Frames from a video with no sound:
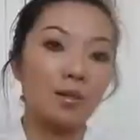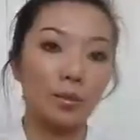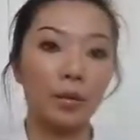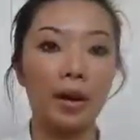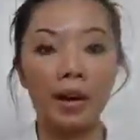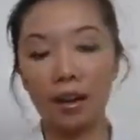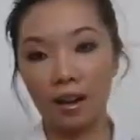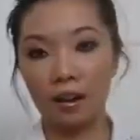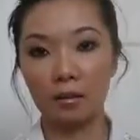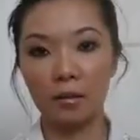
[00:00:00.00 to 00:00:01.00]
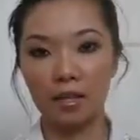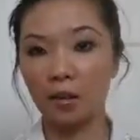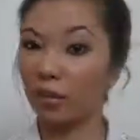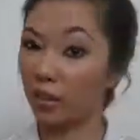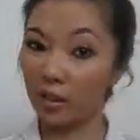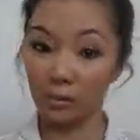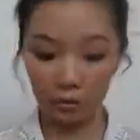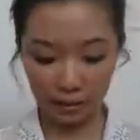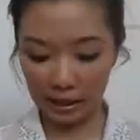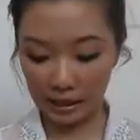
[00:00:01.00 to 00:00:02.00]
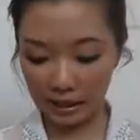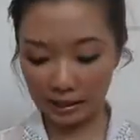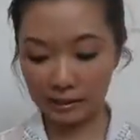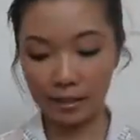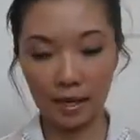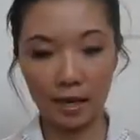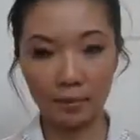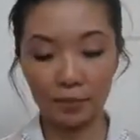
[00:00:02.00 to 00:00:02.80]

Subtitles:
but I don't think we'll be needing it today.